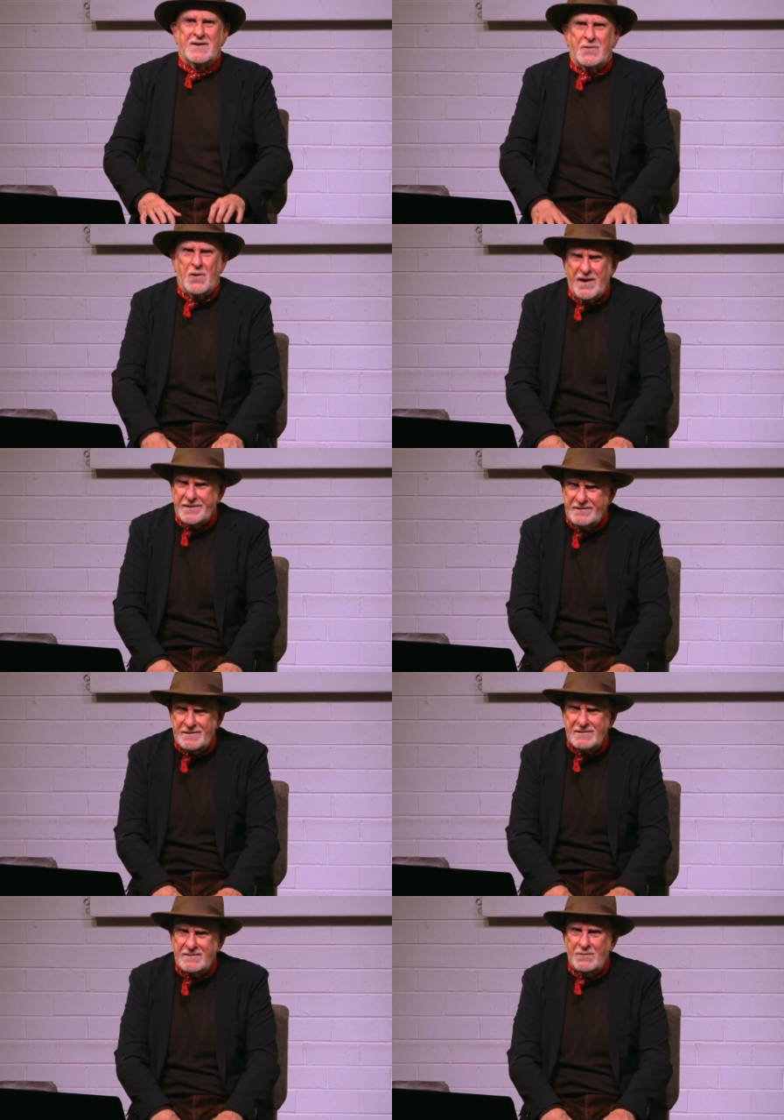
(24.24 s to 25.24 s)
quite
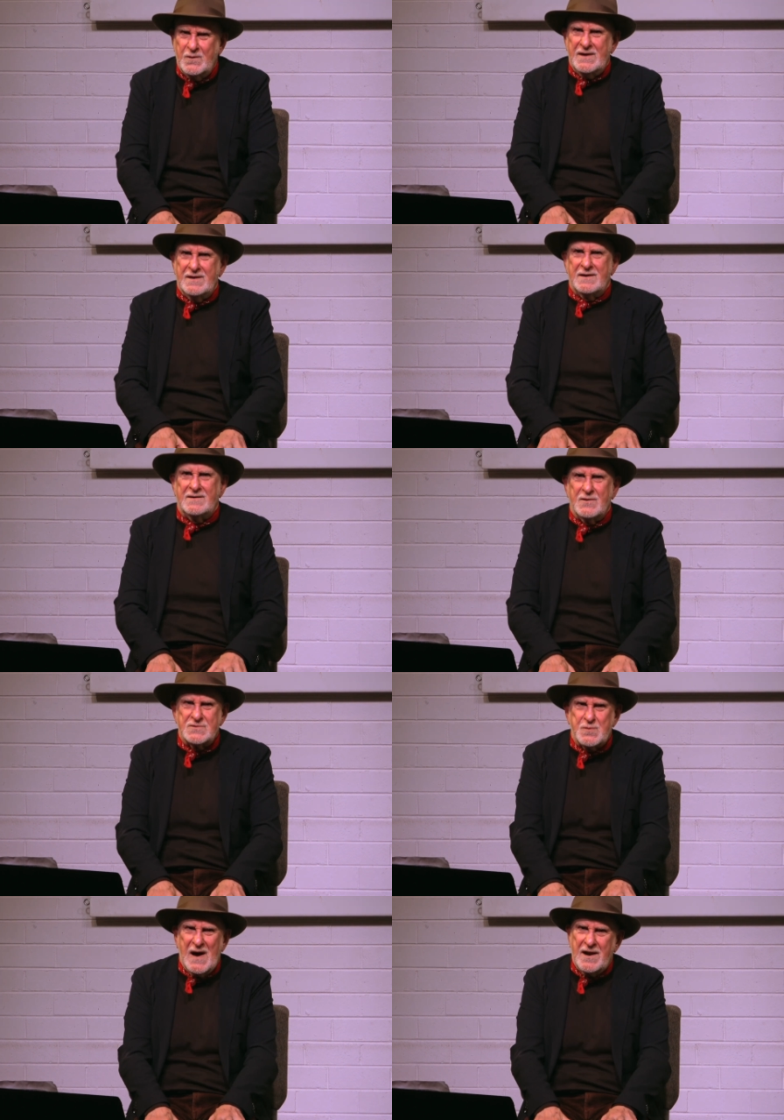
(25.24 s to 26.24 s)
weird. There
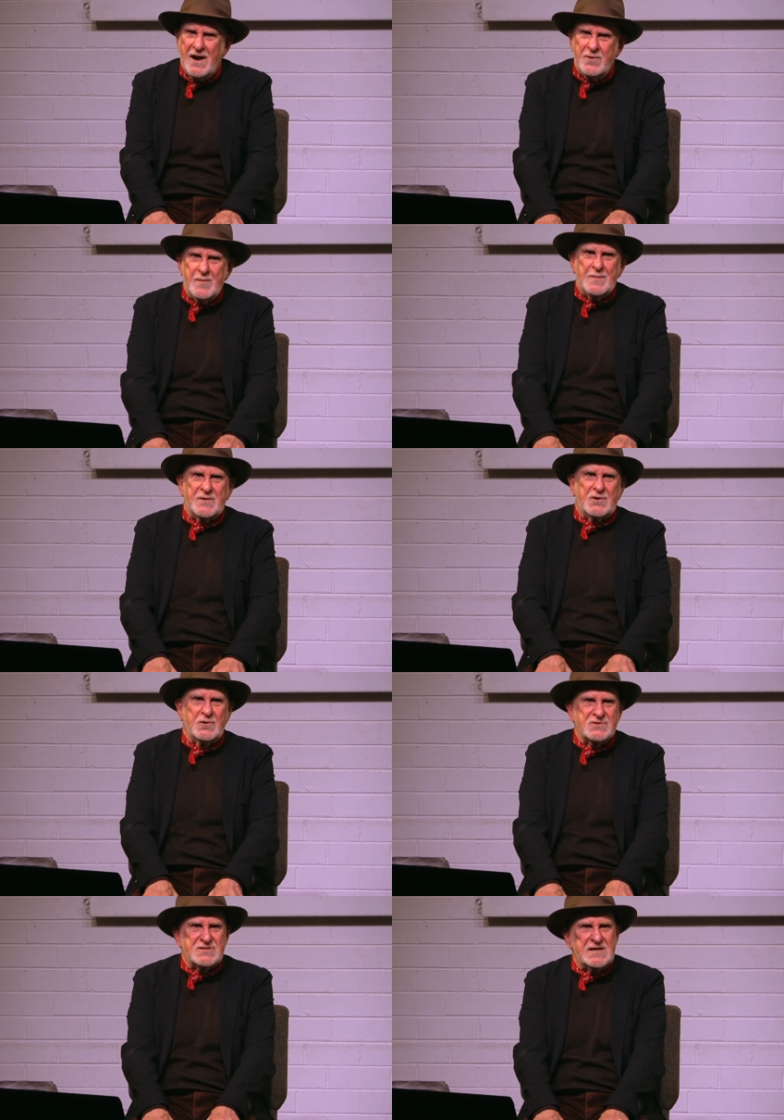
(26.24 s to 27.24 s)
was one I remember
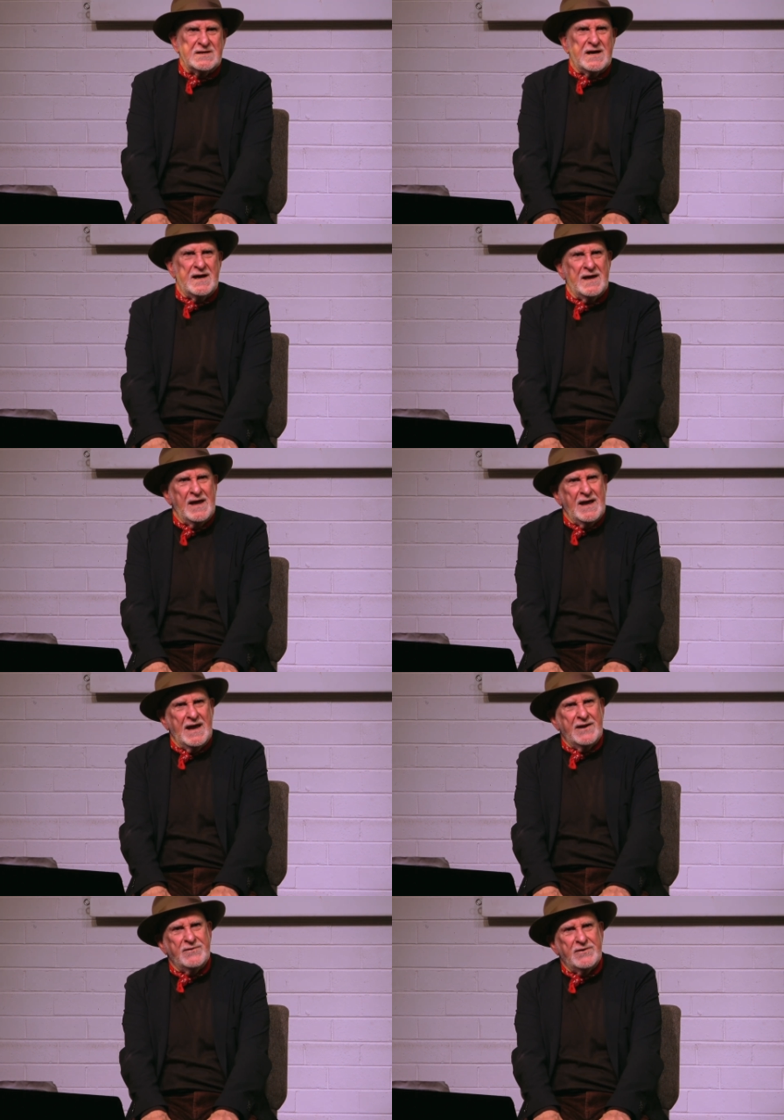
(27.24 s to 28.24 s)
called Xena
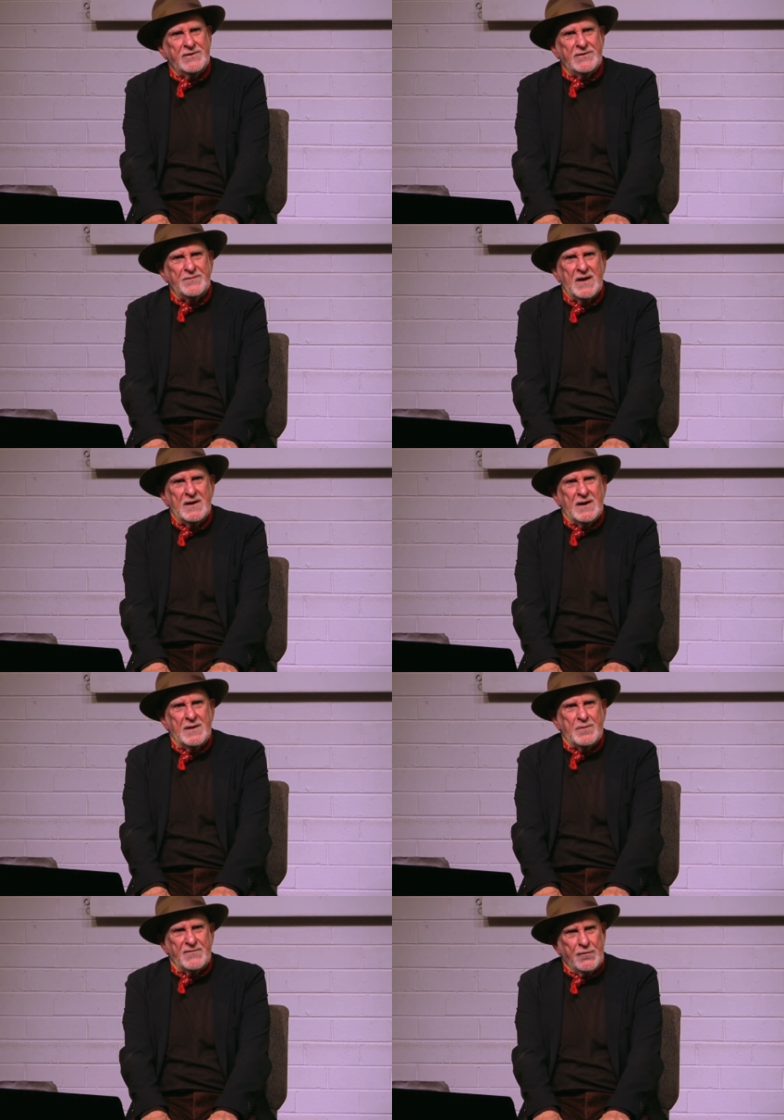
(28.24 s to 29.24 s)
and her
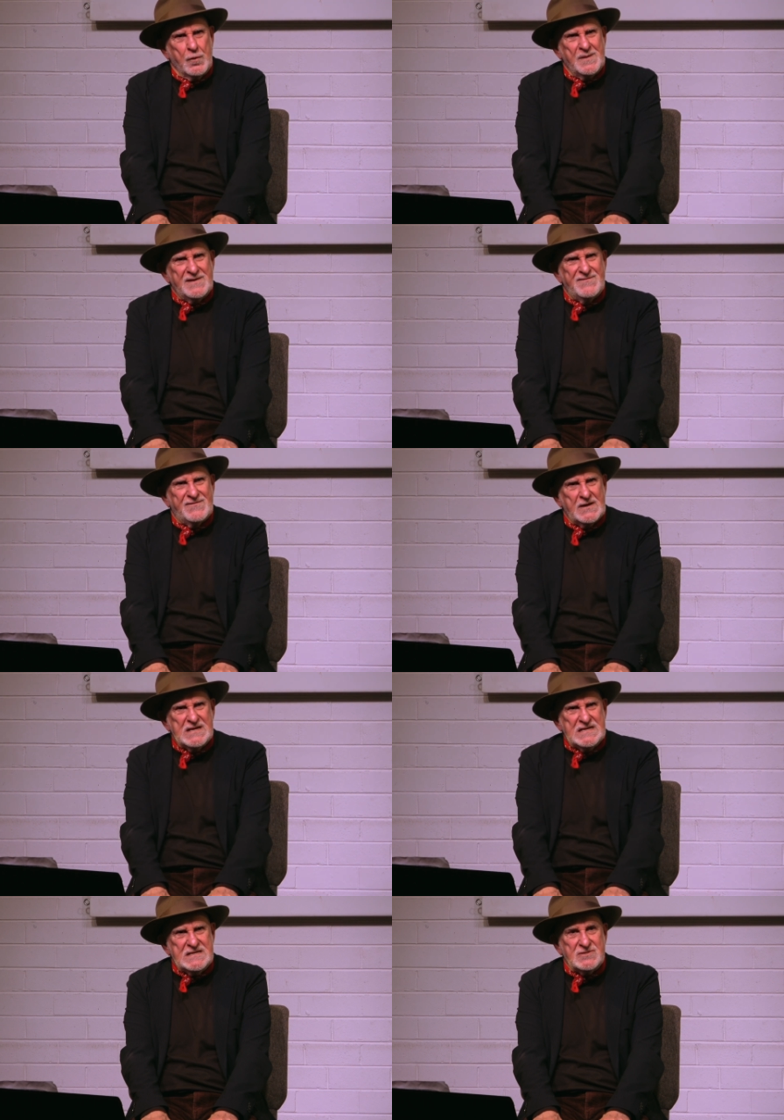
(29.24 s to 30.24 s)
performing
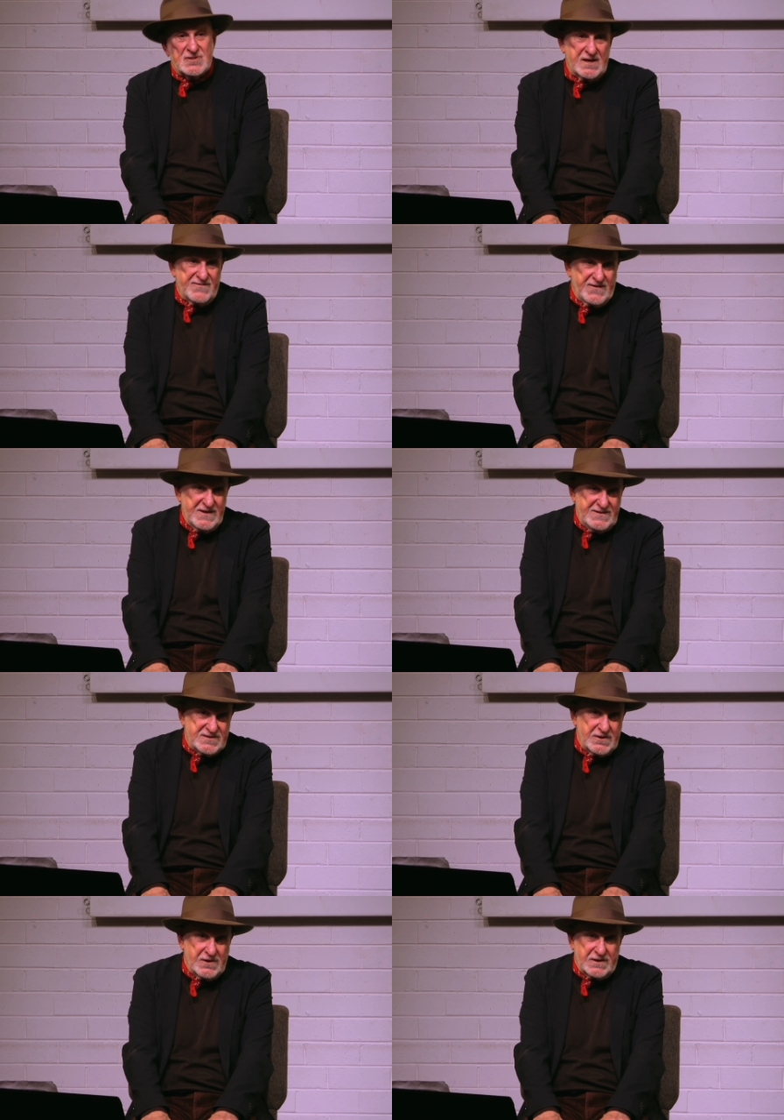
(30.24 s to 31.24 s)
Fleas. She had a flea
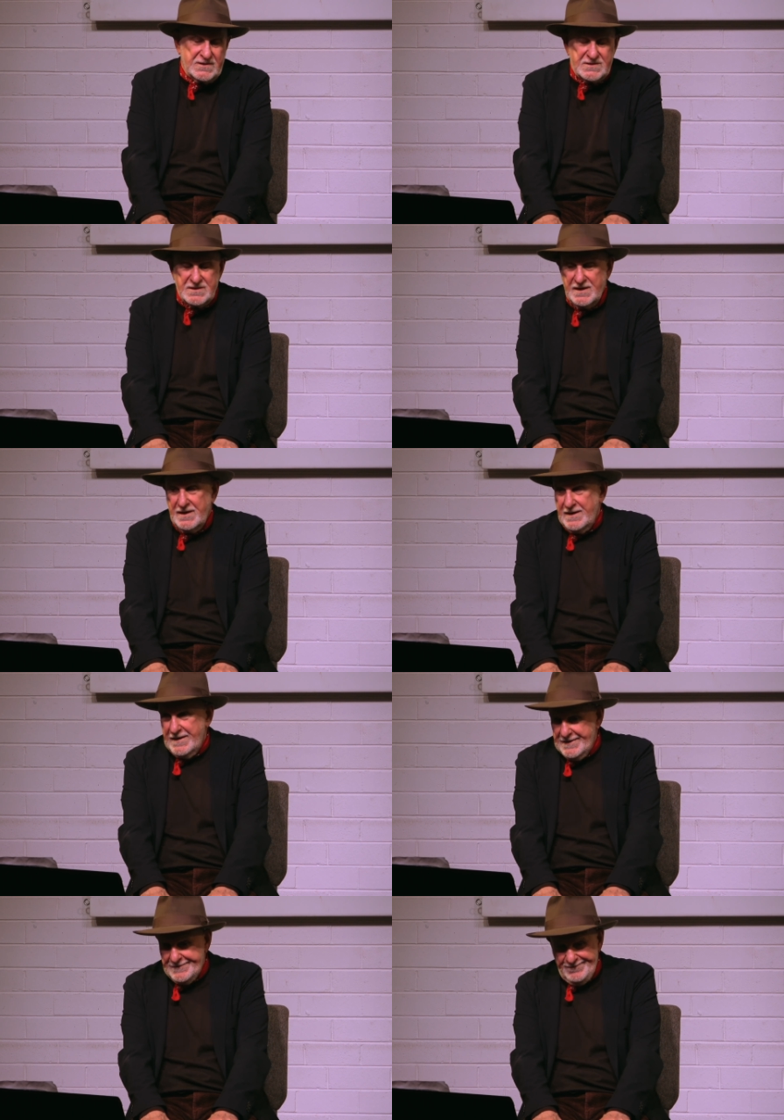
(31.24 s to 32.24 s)
circus,
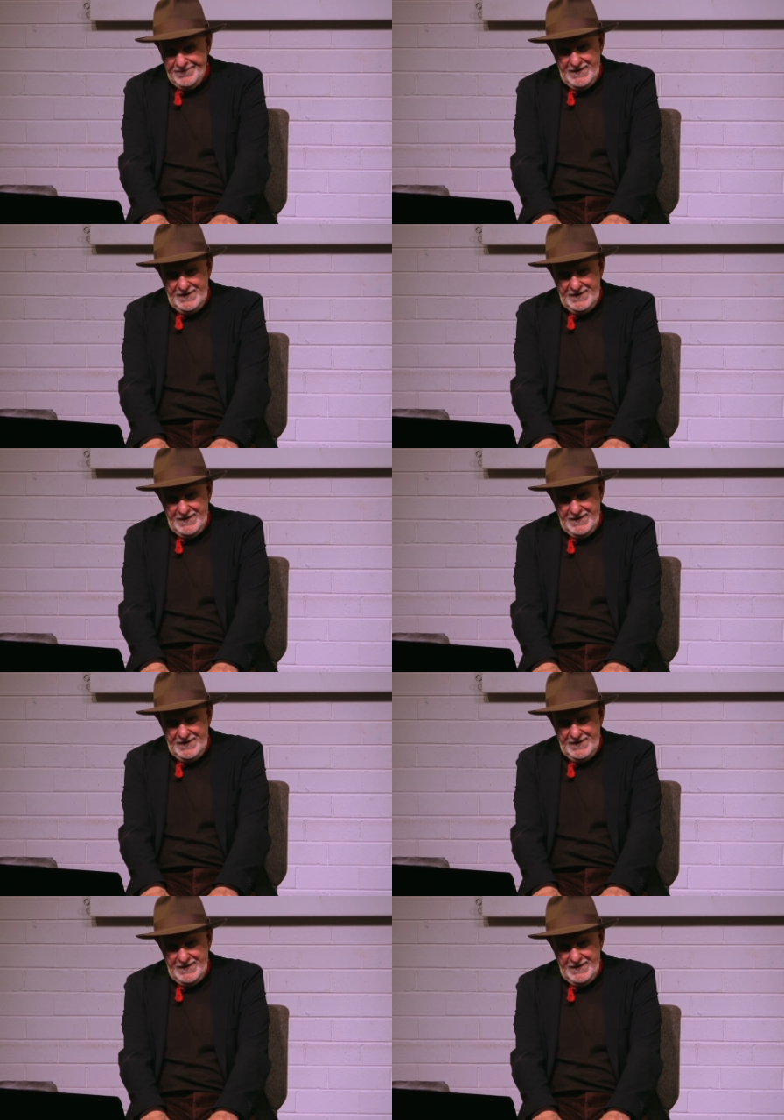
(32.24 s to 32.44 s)
and